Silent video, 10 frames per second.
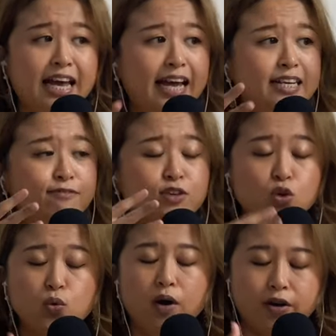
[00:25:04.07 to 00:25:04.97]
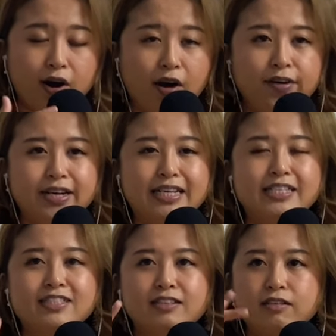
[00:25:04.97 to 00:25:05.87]
And if you are currently
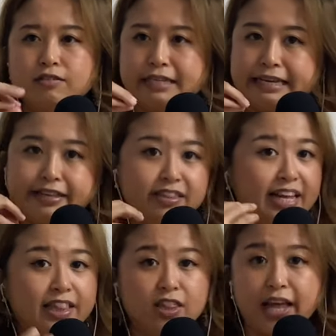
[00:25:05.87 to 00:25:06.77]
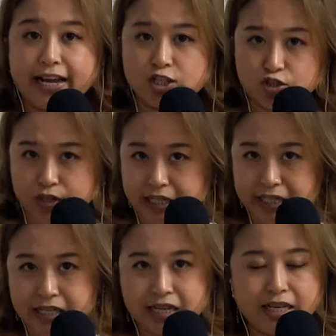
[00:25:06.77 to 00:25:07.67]
still in that
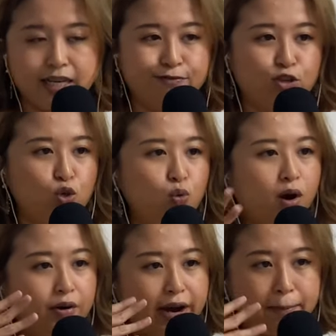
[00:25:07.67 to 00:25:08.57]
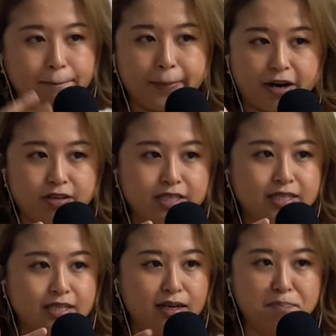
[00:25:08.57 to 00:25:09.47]
journey, if you are
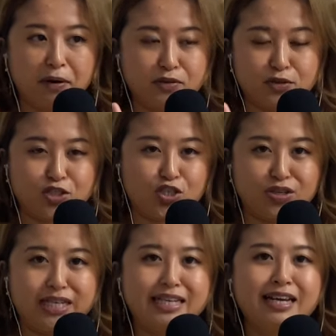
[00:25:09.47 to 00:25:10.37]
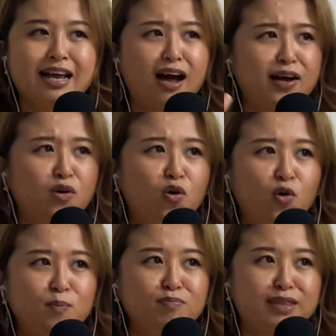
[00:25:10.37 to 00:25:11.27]
embarrassed about your journey, I
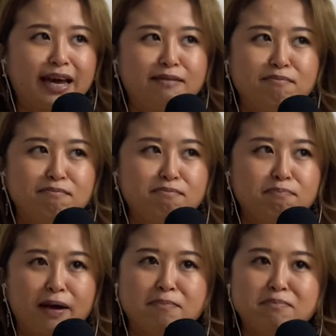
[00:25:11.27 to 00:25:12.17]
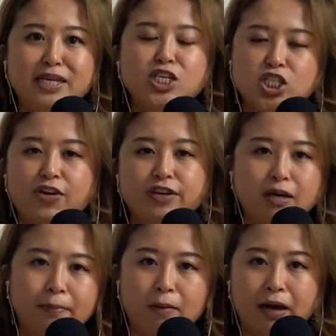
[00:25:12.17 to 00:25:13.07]
hope that by me sharing
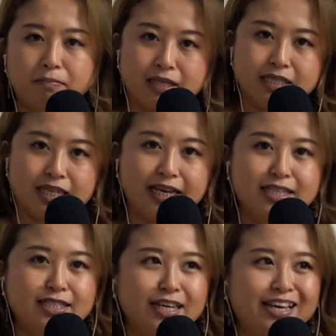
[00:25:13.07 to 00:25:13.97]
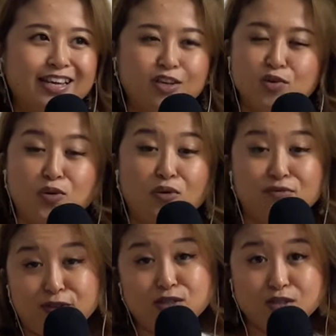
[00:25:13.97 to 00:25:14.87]
about my mistakes, you don't
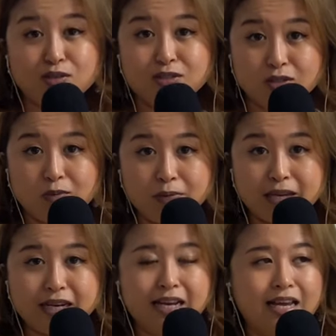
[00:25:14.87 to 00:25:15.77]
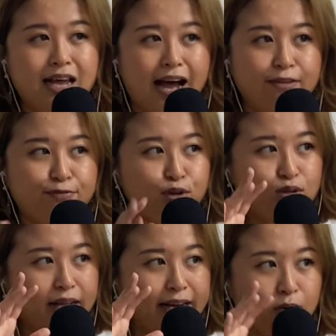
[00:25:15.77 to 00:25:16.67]
feel so stupid. I feel
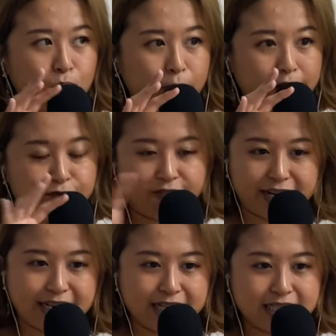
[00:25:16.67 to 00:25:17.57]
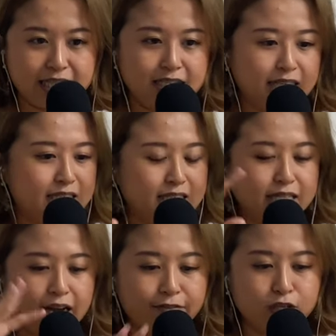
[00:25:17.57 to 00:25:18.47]
like with finances, it's
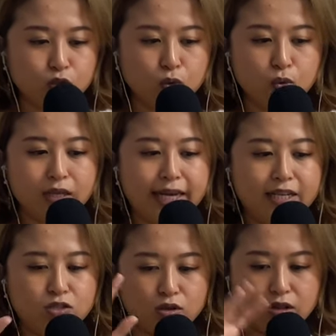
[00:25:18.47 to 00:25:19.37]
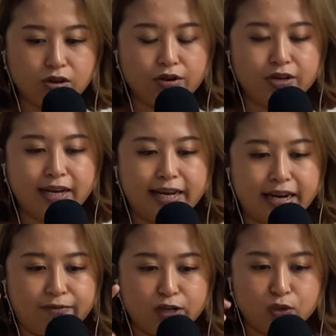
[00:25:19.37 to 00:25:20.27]
never too late to learn and
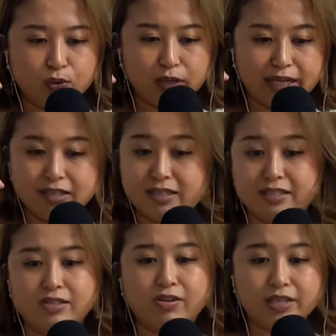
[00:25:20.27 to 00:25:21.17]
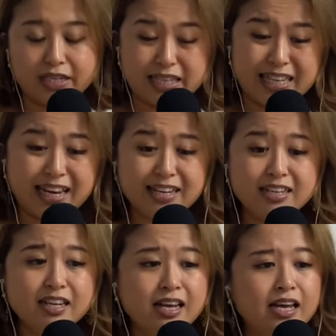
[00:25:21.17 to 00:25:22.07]
never too late to start
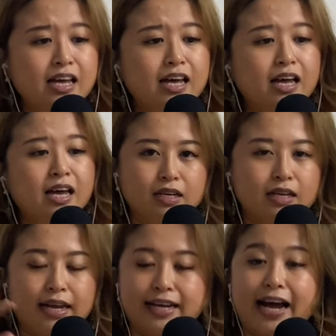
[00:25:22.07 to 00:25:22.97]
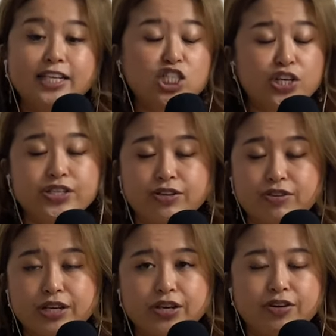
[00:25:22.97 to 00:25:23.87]
again. Like I shared
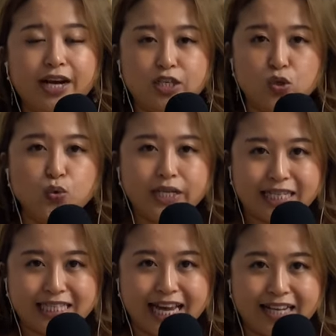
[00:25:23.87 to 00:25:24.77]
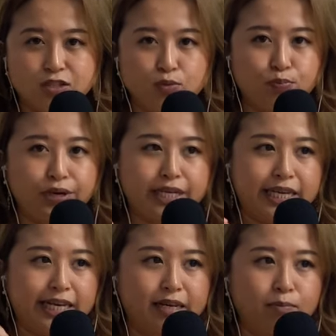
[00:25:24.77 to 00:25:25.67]
earlier, I do intend to bring
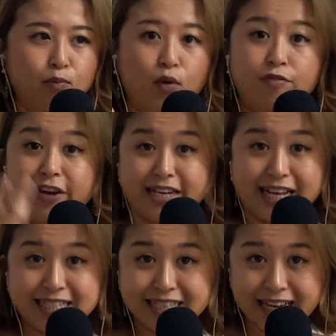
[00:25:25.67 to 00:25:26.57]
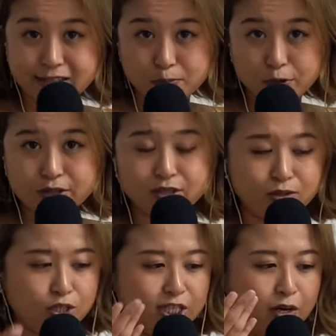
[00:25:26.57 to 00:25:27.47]
in more finance experts to
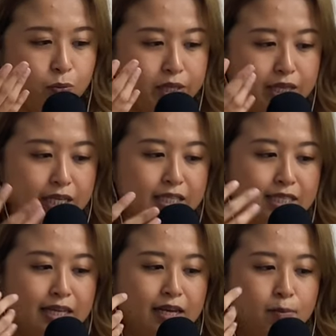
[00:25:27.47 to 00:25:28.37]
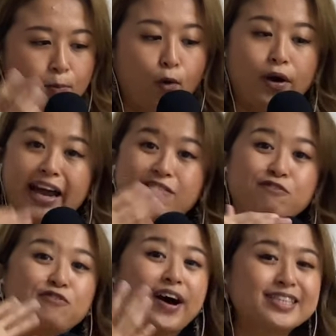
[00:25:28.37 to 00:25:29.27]
share with us more
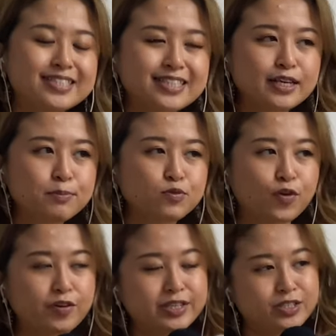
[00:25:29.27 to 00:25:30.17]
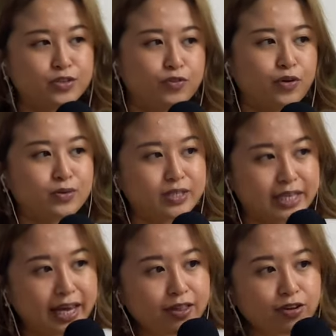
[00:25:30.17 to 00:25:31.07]
advanced tips for us to grow
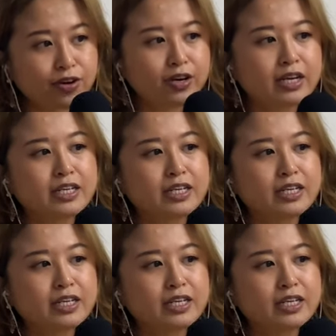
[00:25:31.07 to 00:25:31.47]
together.